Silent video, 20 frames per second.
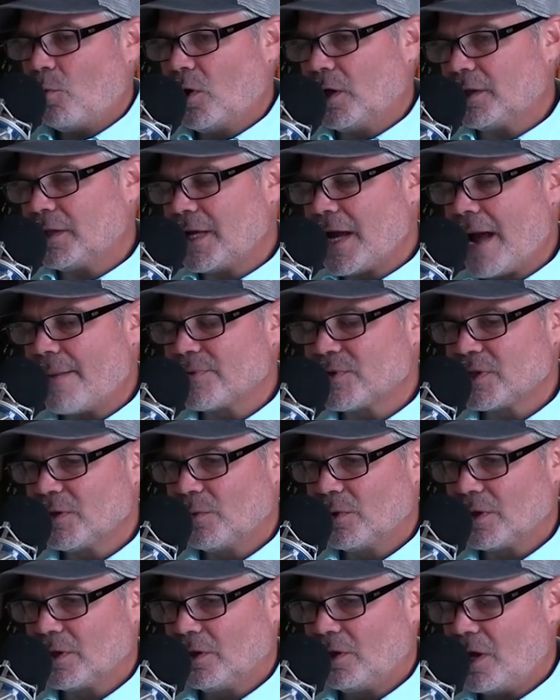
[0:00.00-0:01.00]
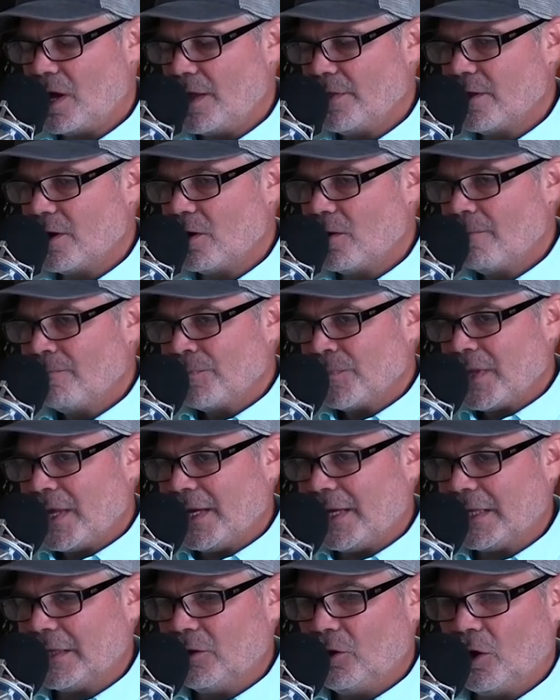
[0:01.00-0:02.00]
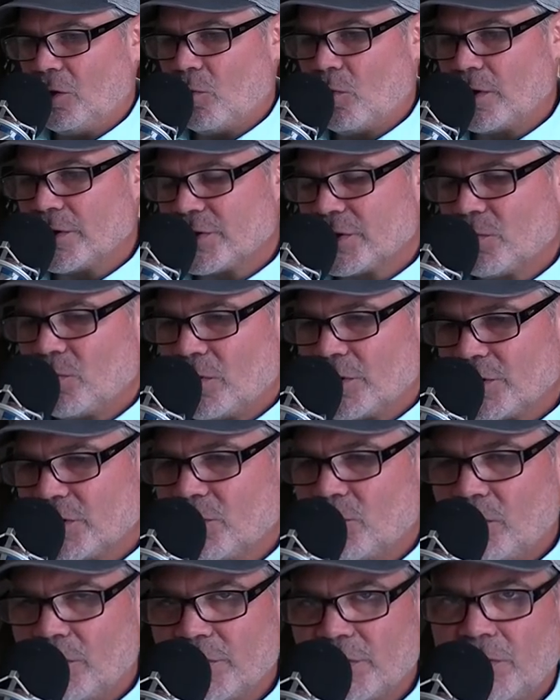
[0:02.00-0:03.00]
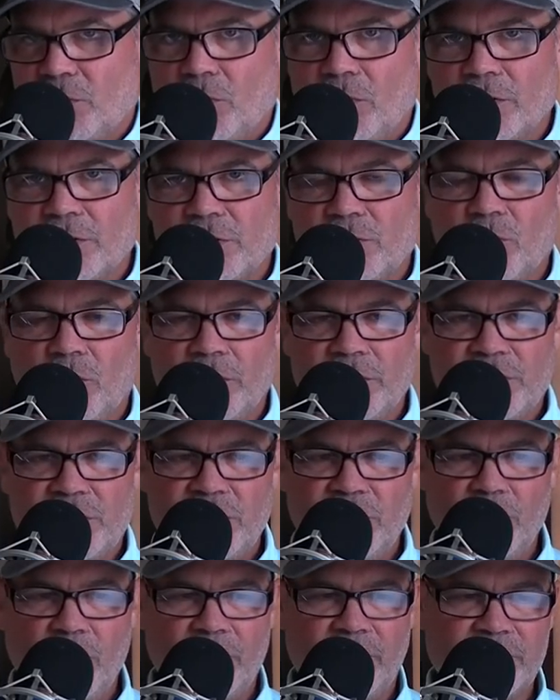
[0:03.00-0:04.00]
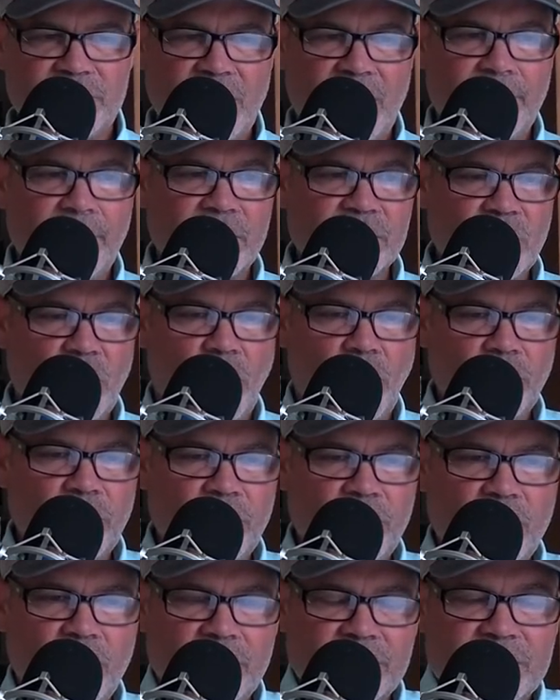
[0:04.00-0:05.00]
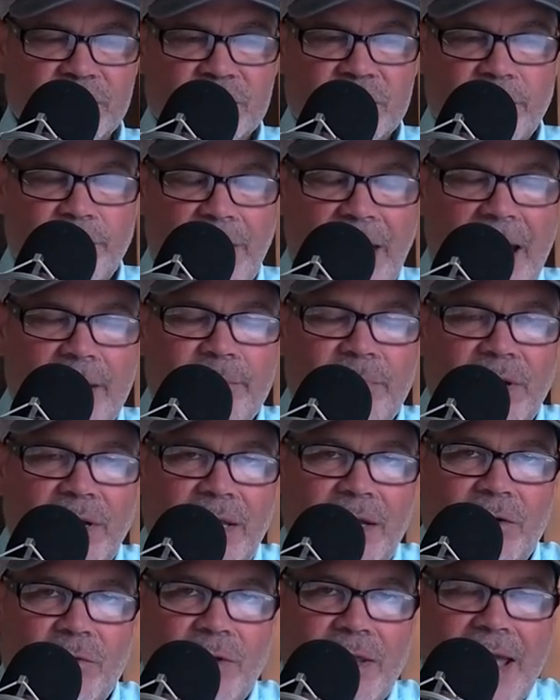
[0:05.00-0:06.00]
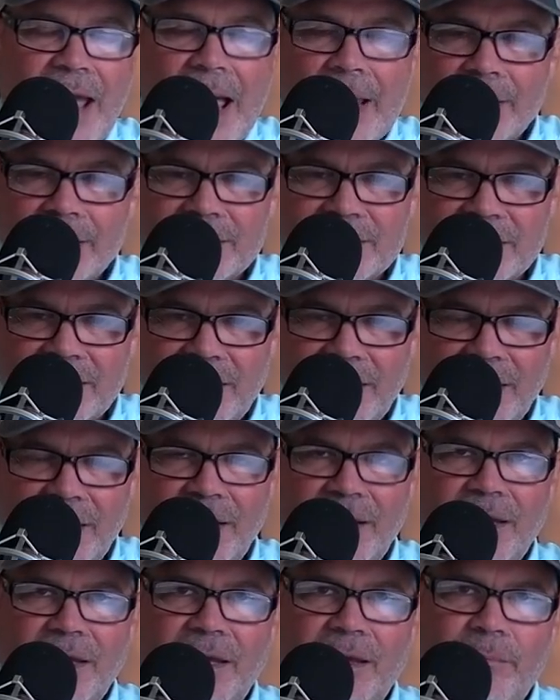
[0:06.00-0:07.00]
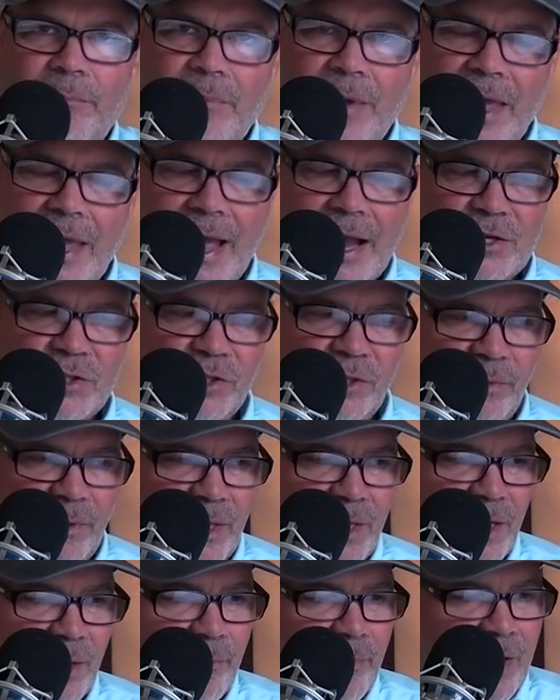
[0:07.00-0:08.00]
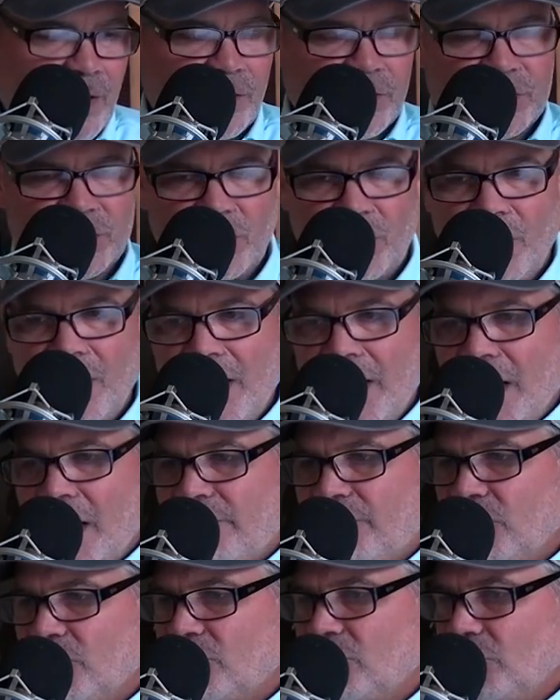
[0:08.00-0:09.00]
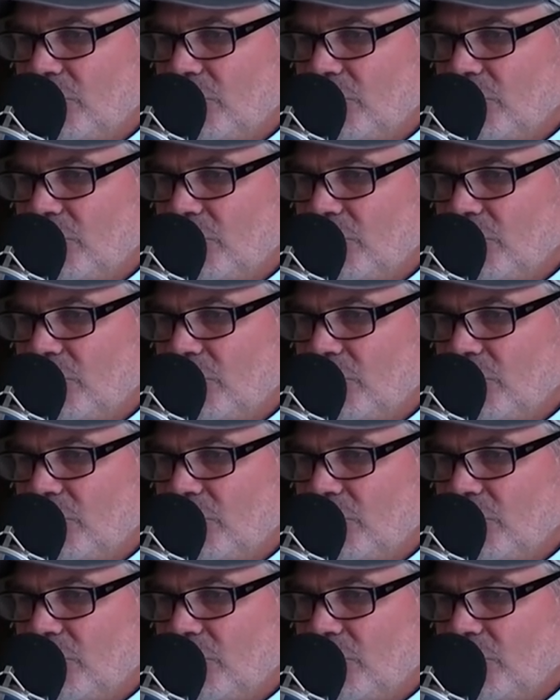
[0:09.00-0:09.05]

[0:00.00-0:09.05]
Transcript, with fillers: work the opposite with the lawn, though. It can look worse and worse and worse and worse and worse to you over time because all you notice is the bad. But in reality, it may actually be getting better. So if you